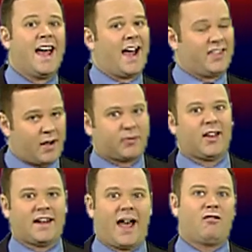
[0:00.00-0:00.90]
And the
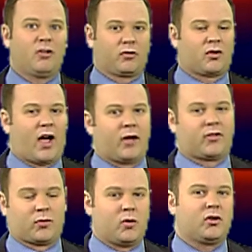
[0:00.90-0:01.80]
upside to having those clouds
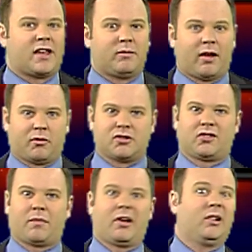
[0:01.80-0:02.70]
is we'll keep temperatures
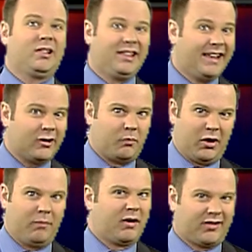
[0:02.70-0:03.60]
up a little
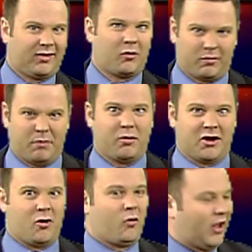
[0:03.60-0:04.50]
bit, but it's still going to be pretty
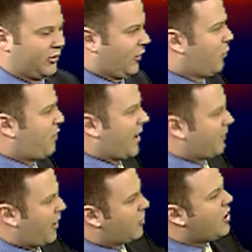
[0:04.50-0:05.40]
cold out there. We'll bottom
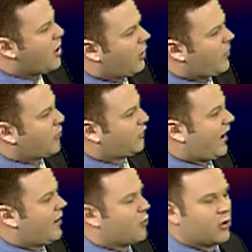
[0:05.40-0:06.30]
out around
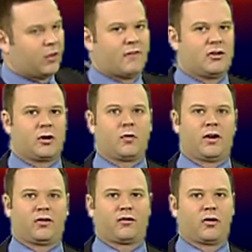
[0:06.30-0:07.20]
10 or 11
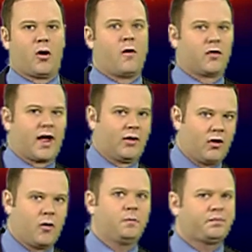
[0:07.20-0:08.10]
degrees for an overnight
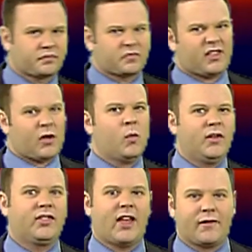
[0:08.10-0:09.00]
low.
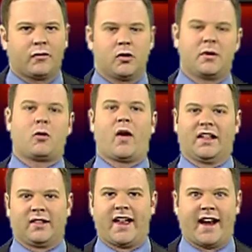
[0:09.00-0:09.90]
Winds, thankfully, will be quite
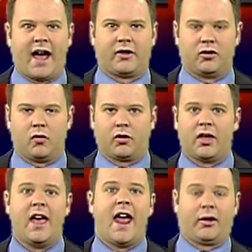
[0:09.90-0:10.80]
light out of the north.
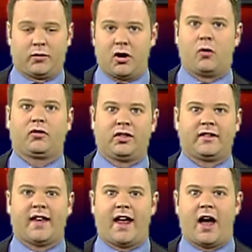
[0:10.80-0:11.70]
As we go into the
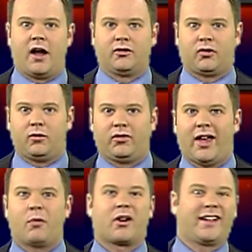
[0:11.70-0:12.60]
day on Tuesday,
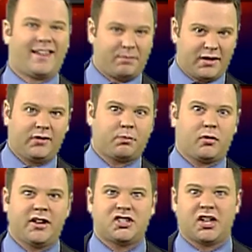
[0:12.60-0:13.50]
we're going to keep things
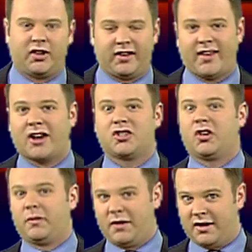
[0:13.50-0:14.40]
pretty chilly. It's actually
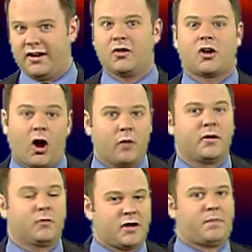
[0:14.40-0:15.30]
going to be a near
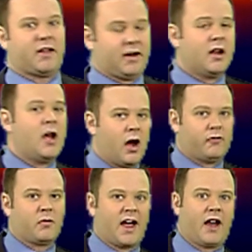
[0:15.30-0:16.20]
carbon repeat of
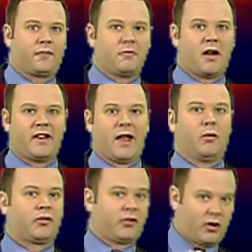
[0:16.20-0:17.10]
what we had for Monday.
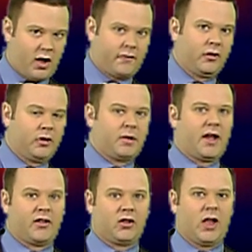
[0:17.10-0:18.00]
We'll start off a little bit
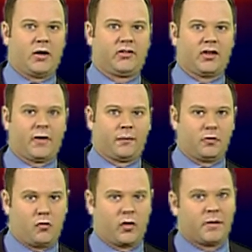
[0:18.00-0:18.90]
on the cloudy side for the
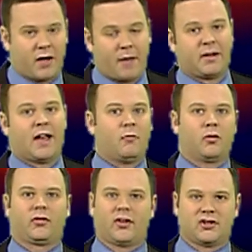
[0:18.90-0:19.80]
morning, popping out
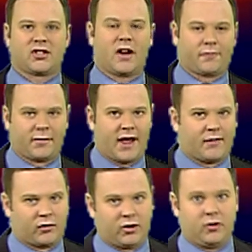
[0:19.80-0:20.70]
more sunshine for the
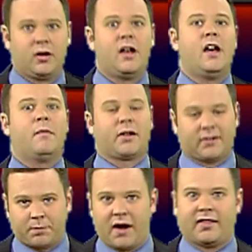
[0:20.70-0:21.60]
afternoon. But
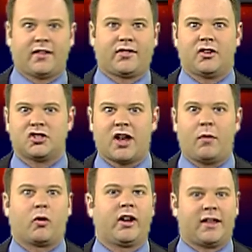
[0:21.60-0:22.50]
despite that sunshine,
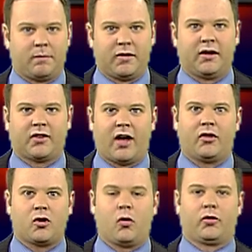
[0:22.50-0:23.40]
we're going to keep things on the
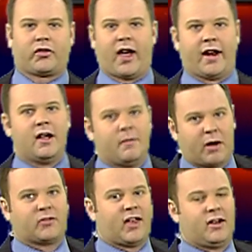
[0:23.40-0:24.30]
cold side,
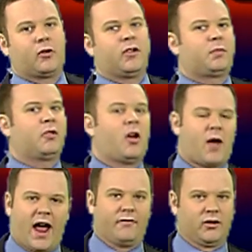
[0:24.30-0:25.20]
about 10 degrees below
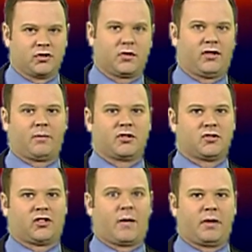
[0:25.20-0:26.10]
average, with temperatures
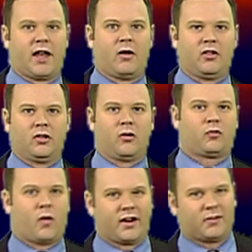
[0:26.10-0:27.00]
topping out in the low
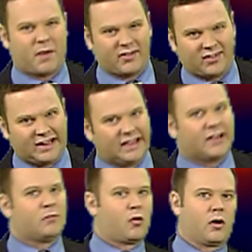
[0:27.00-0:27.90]
20s. Might see a
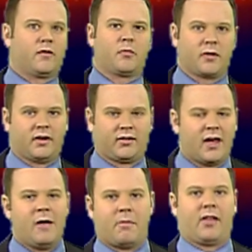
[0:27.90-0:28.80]
little more of a breeze
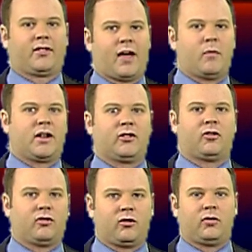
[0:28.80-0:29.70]
by the time we get
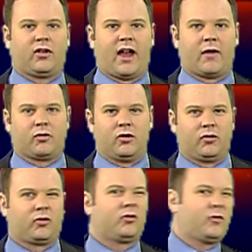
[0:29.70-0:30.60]
to Tuesday afternoon,
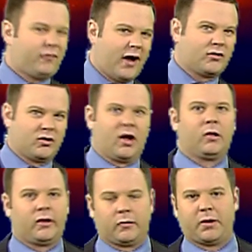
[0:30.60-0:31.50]
so do factor in a
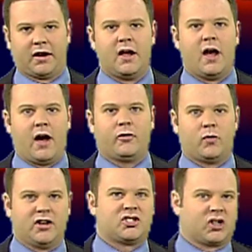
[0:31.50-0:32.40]
little bit of a
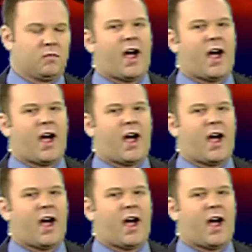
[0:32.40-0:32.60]
wind chill.